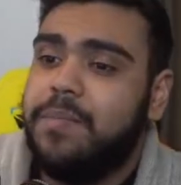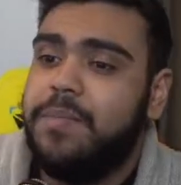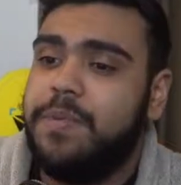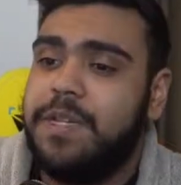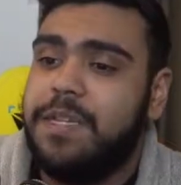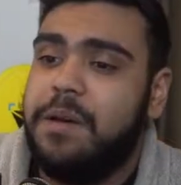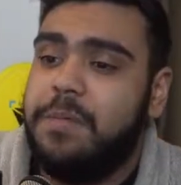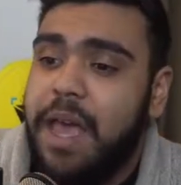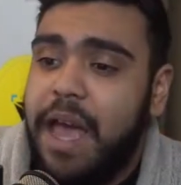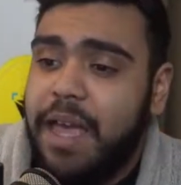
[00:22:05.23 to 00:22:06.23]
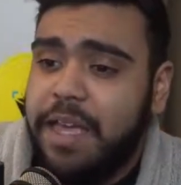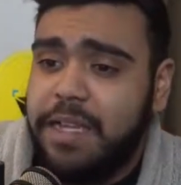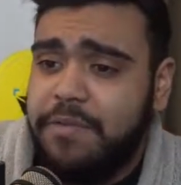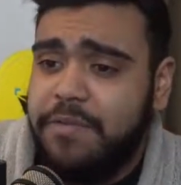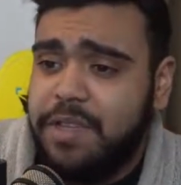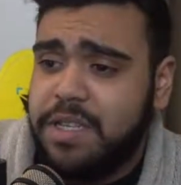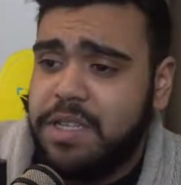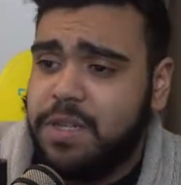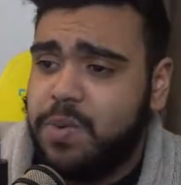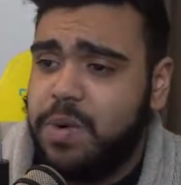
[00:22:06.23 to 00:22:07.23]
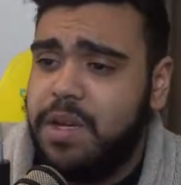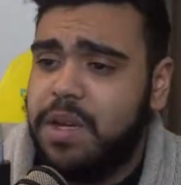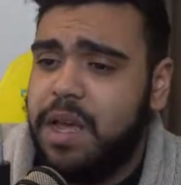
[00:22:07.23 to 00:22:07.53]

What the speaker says: But yeah, I could definitely see this one